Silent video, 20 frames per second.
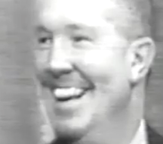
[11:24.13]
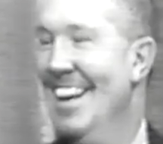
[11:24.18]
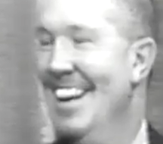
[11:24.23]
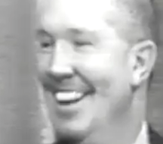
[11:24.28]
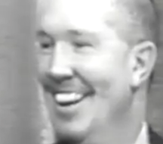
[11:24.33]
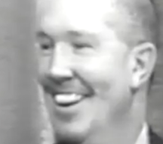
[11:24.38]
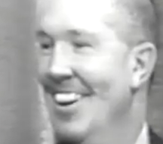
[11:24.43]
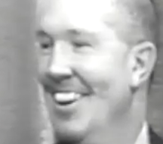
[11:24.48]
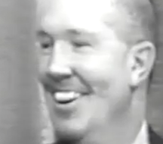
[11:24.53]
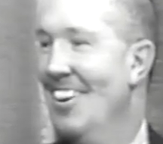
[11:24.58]

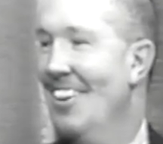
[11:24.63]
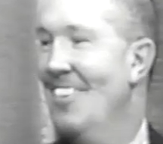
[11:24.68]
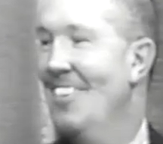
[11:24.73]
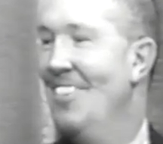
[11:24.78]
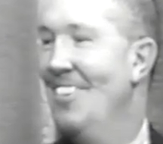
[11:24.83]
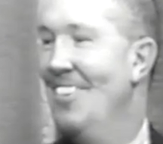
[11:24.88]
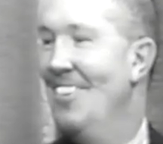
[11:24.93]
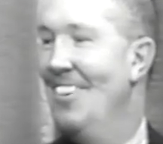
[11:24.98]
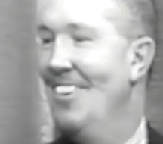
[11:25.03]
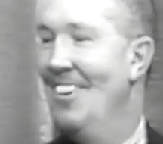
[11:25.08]
please,
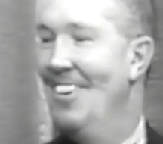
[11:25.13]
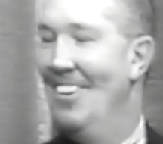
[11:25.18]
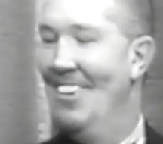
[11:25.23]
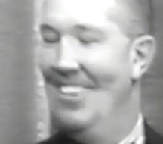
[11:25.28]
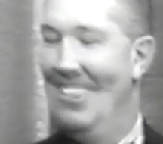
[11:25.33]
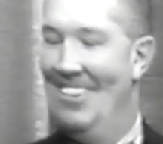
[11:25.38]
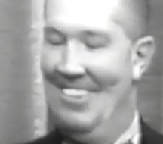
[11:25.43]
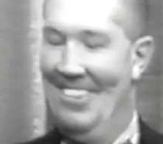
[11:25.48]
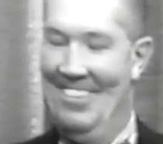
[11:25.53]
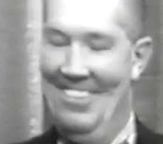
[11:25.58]
Mr. Brown over
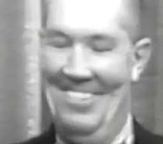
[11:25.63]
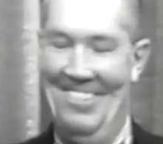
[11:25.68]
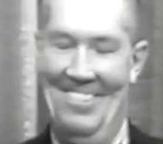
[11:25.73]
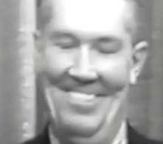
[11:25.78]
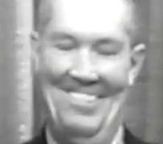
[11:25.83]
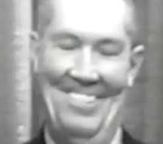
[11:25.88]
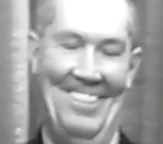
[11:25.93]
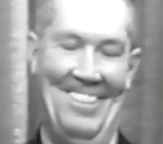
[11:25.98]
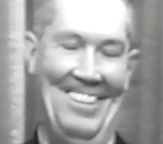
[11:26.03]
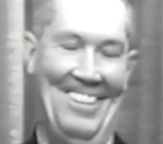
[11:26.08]
there.
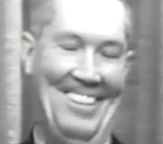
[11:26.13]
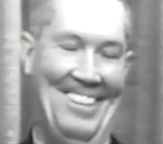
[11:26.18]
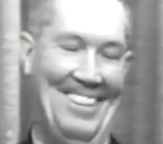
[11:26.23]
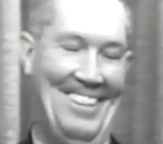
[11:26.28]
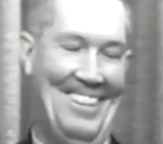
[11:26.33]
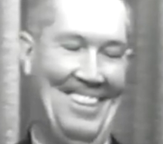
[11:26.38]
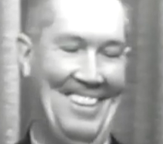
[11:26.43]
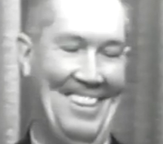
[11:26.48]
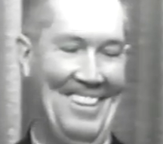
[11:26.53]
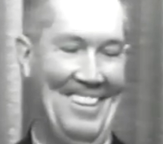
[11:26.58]

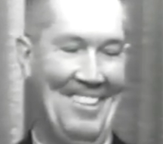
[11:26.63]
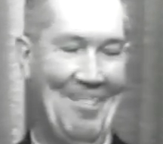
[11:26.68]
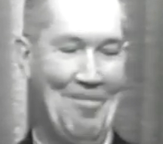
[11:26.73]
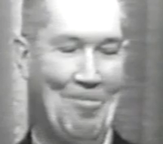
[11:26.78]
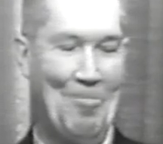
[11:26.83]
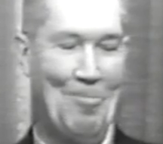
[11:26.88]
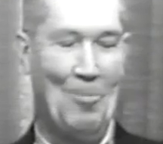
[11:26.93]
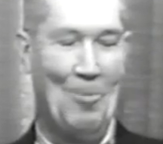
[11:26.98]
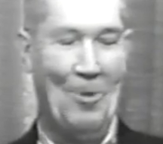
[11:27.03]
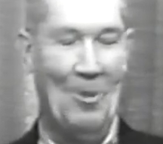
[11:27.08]

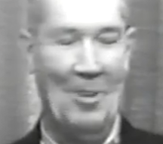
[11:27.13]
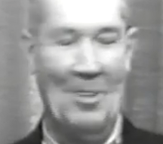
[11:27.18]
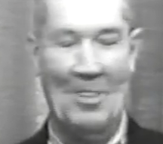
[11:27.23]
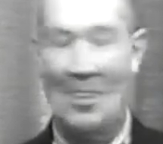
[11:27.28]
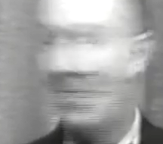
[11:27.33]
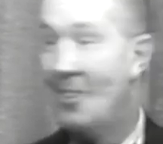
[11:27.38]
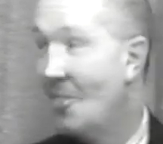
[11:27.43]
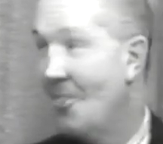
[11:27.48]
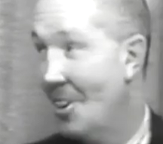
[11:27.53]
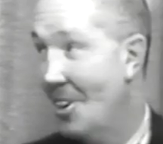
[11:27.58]
Boy,
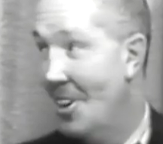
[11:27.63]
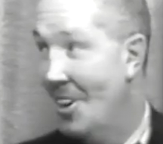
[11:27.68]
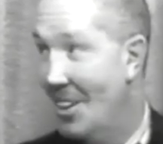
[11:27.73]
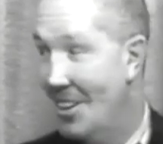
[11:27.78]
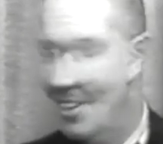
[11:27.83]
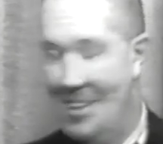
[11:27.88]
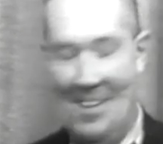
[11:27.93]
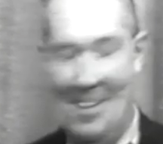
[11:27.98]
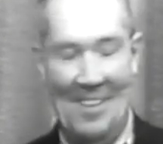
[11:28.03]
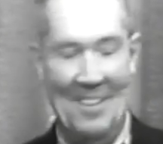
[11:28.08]
just what I
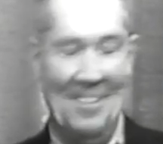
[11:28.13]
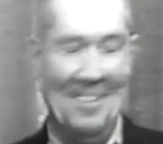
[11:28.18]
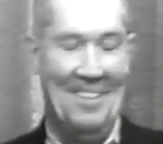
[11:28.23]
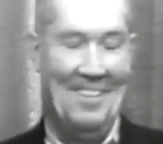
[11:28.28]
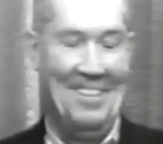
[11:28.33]
need. Most of our